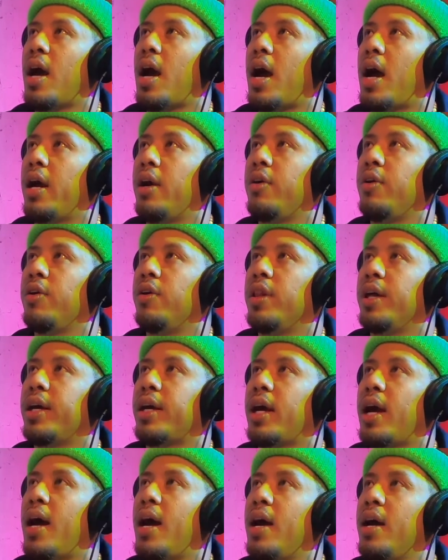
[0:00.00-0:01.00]
I don't know.
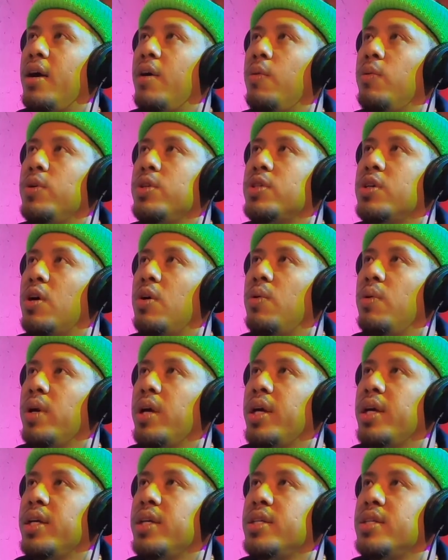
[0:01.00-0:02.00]
Like, I was
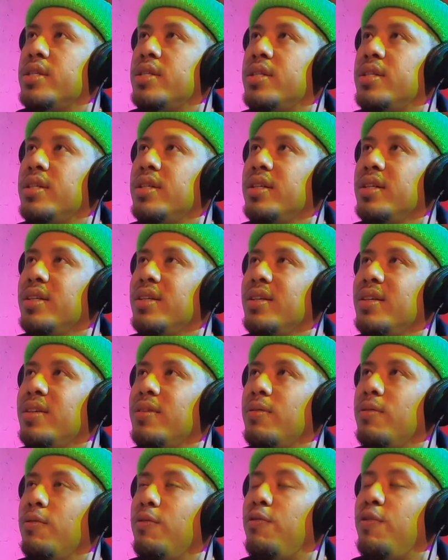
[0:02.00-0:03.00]
always
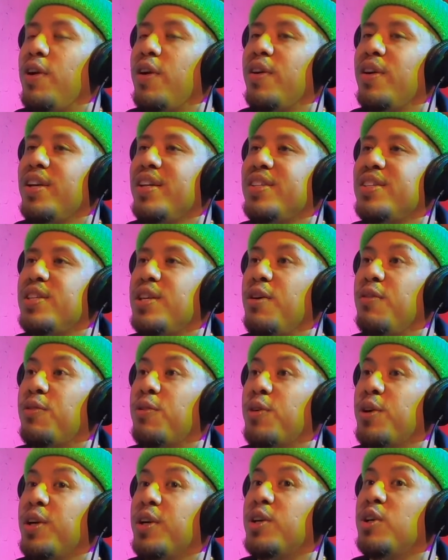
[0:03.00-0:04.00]
very
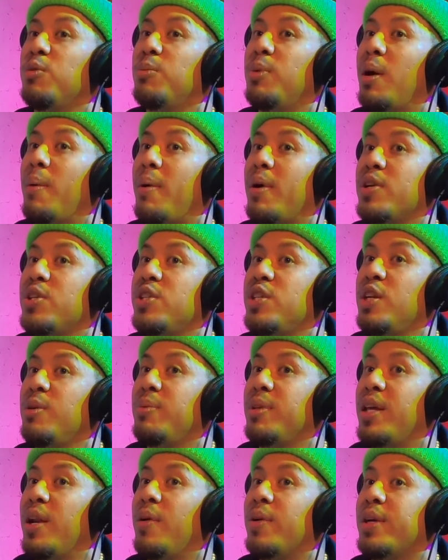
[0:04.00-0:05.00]
self-critical about my shit, but
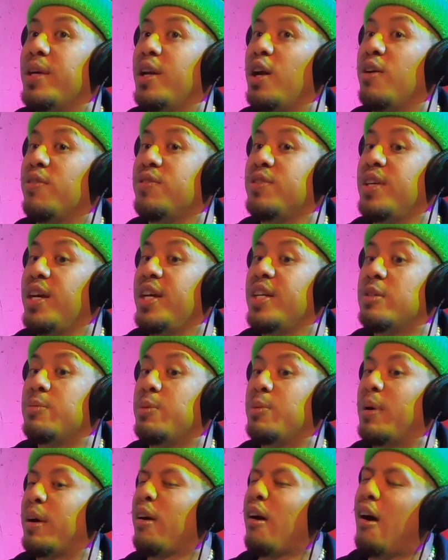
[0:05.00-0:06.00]
then I would get off stage and
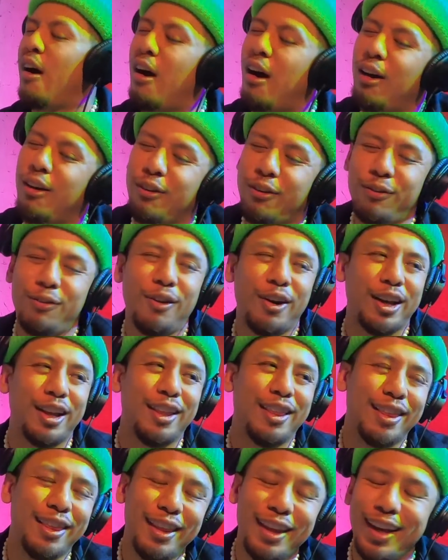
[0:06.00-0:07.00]
people like, oh, I was
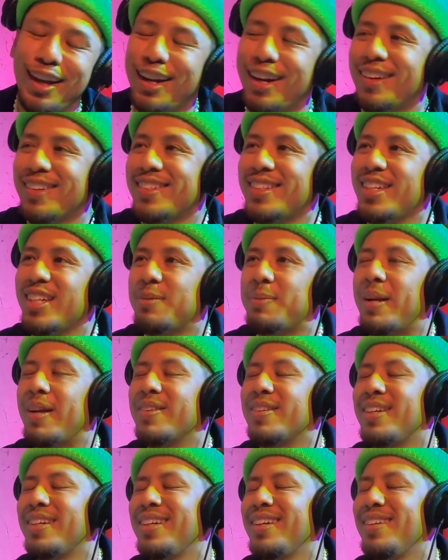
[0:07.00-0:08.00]
fucking lit. I was this, but I was
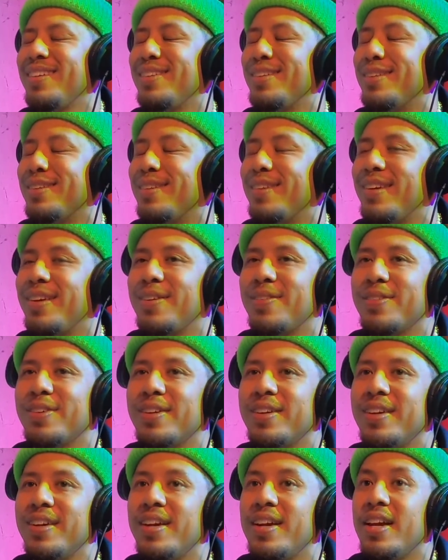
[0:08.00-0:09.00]
like, I was whatever.
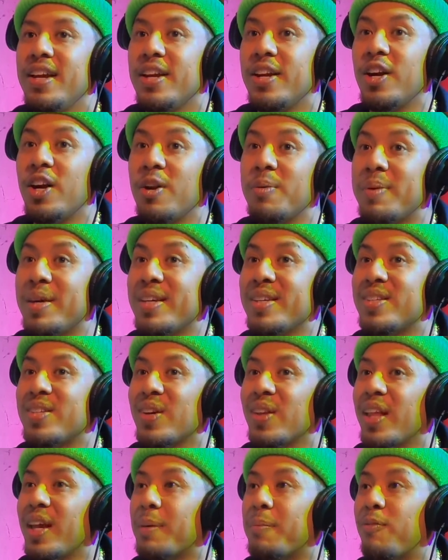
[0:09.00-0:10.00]
You know what I mean? So
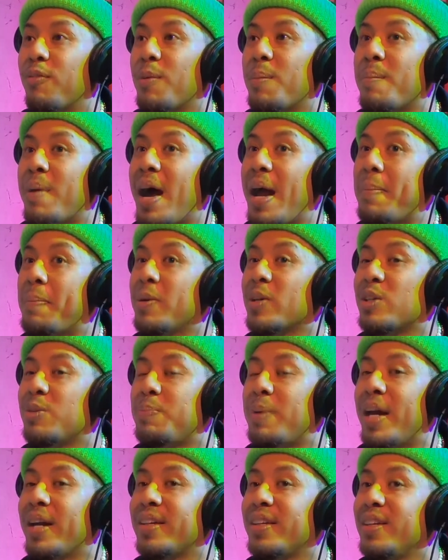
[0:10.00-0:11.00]
like from my
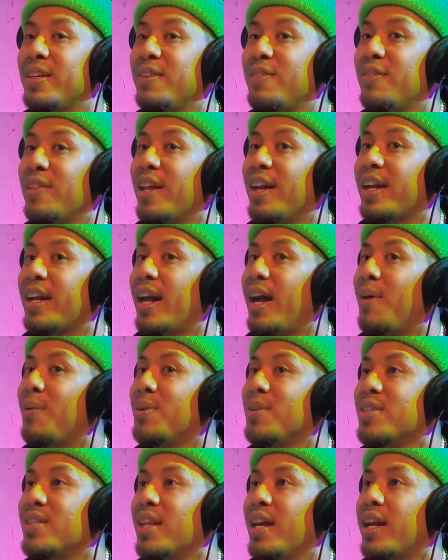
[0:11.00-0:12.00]
perspective, like I
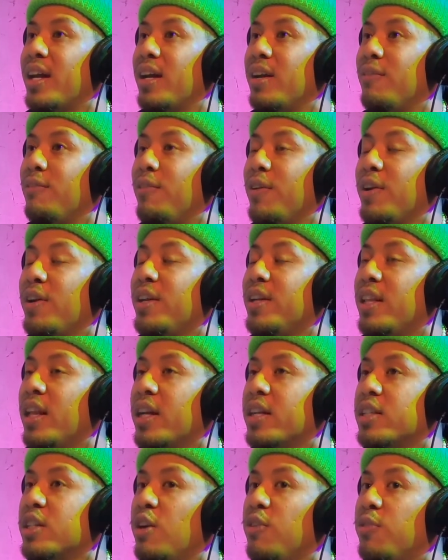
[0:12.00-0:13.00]
was like very
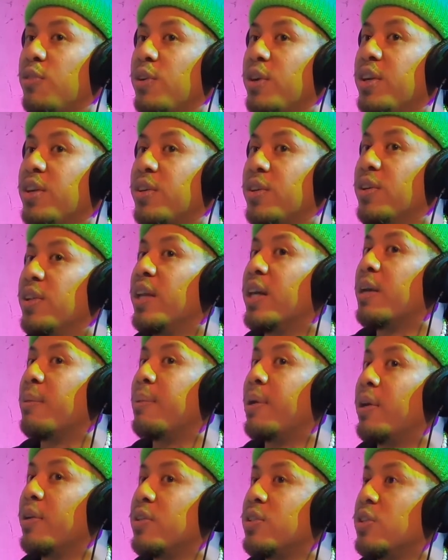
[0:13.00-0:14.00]
like self-critical like
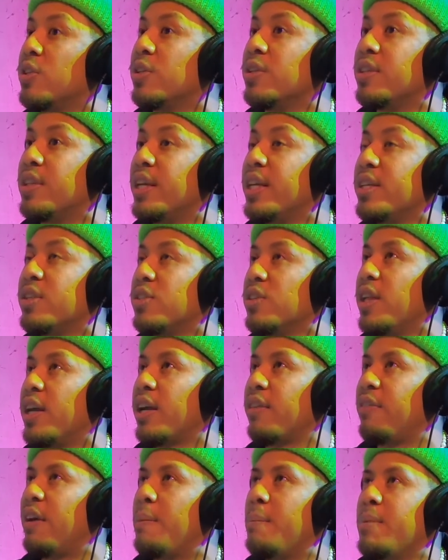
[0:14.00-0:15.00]
about certain things. Or like
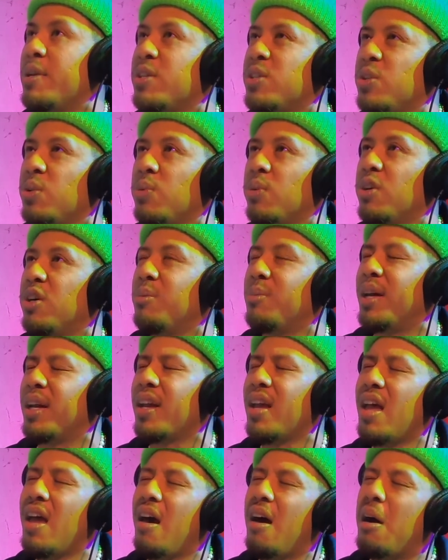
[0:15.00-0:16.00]
if I missed a word, like,
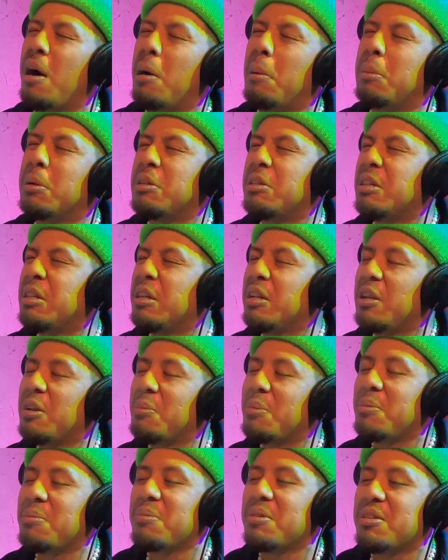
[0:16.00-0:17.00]
oh, but you didn't hear
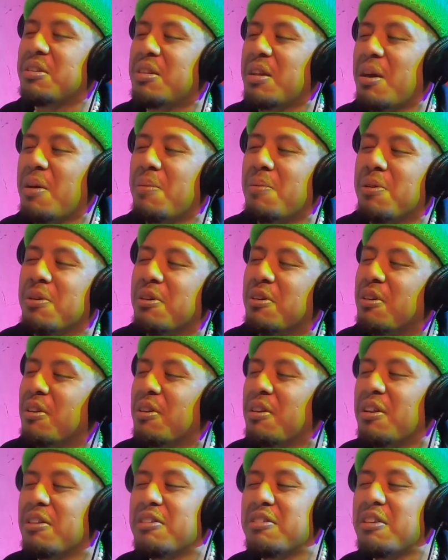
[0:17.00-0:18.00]
me miss that word on
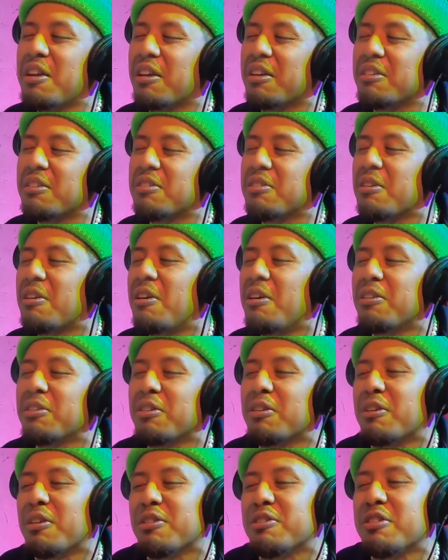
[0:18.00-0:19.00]
that second song, or
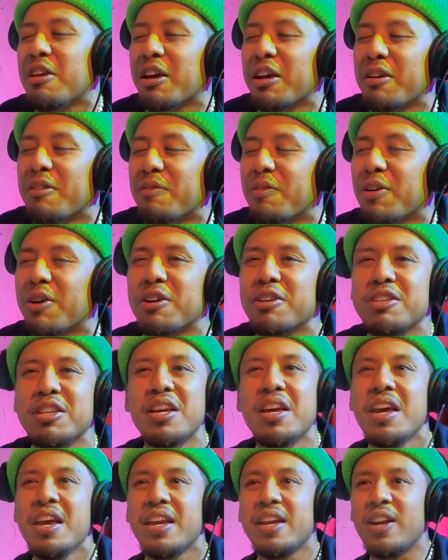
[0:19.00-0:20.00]
the second
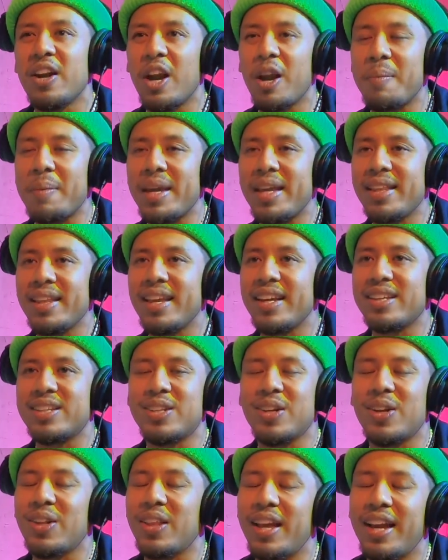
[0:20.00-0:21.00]
verse. You know what I mean? Like
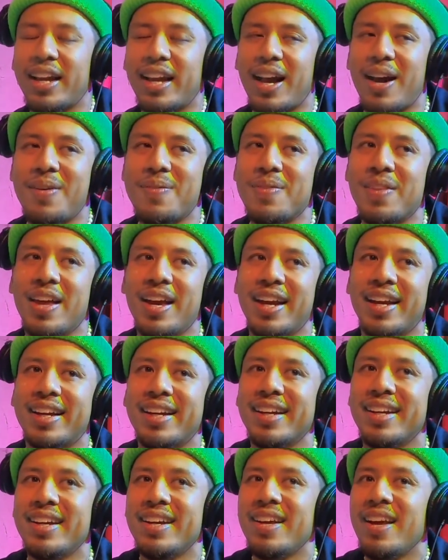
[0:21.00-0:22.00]
so, like
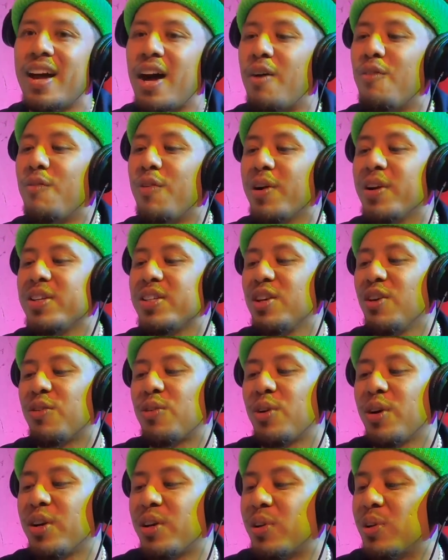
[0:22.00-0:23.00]
I'm very
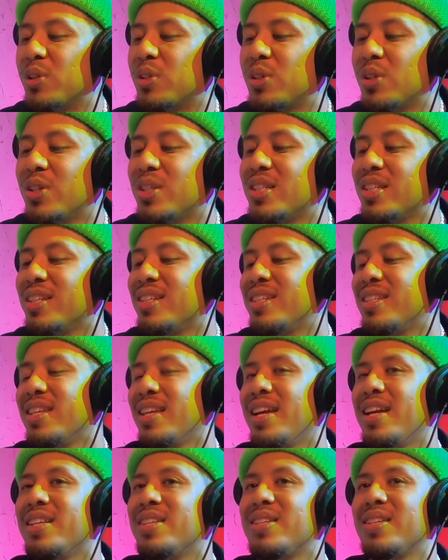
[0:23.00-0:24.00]
self-critical. So I started
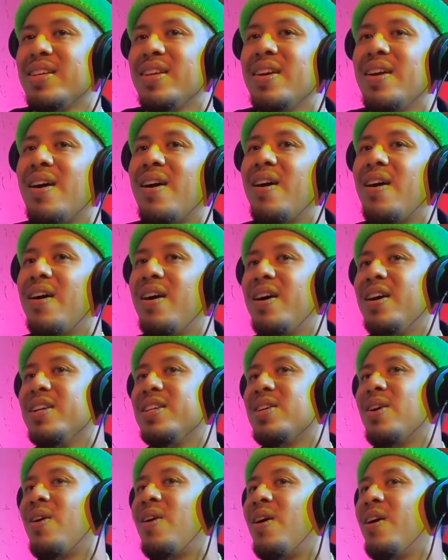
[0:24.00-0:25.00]
doing like solo
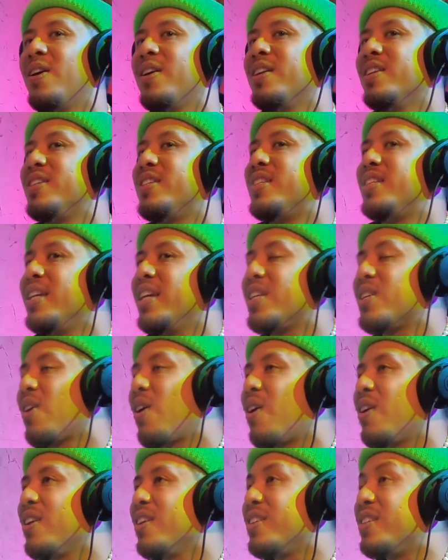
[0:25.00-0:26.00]
acoustic shit. It's
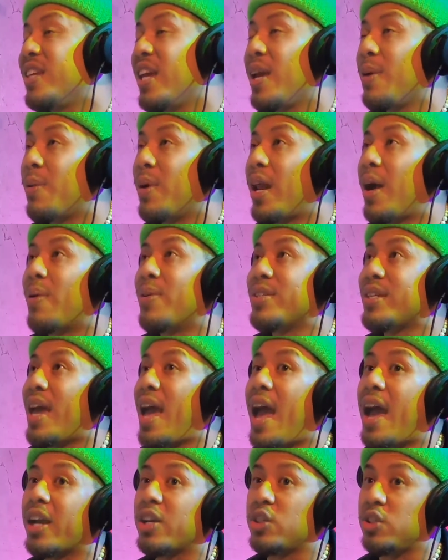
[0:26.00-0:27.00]
hard to say when I was
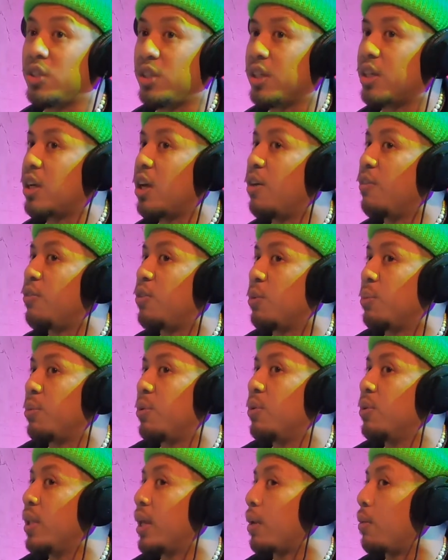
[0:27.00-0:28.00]
actually
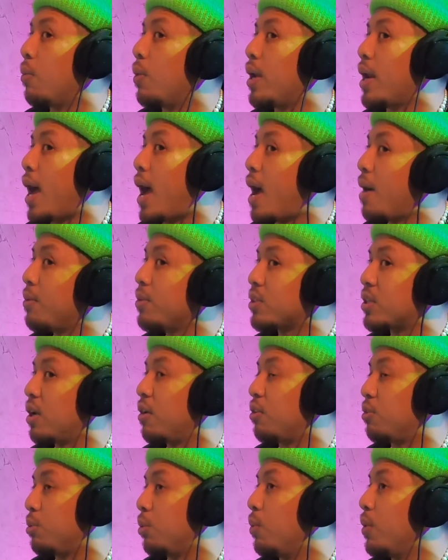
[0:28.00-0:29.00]
comfortable. Like when I was
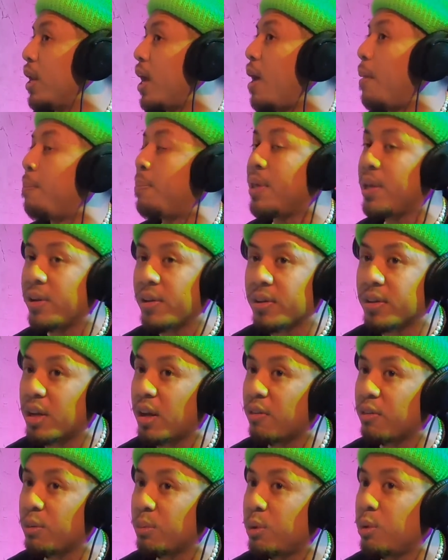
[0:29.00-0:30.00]
comfortable. When I appeared
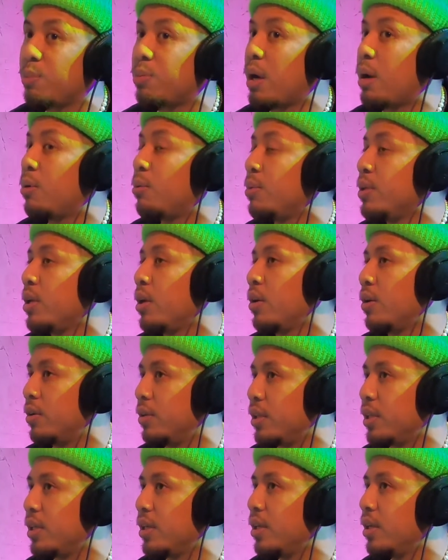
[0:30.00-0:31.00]
comfortable, probably
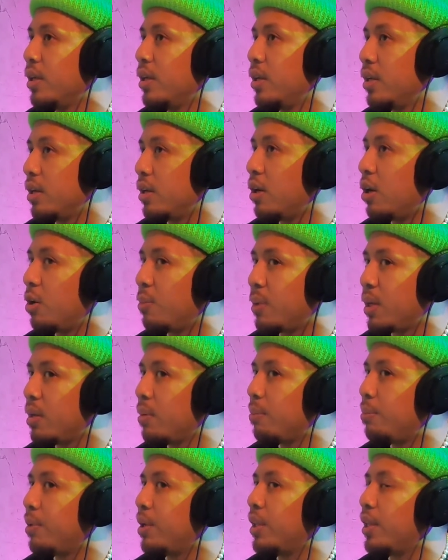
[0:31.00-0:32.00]
early. You know what I mean?
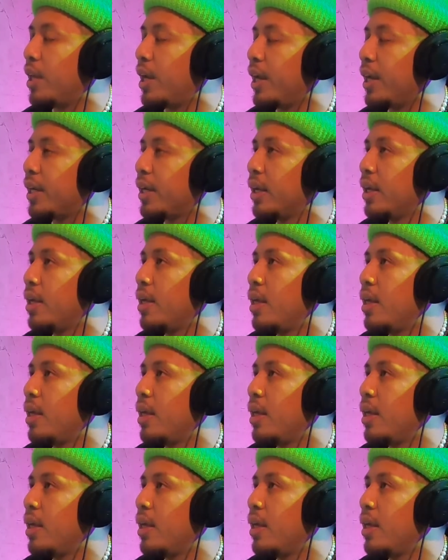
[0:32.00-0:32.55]
But like.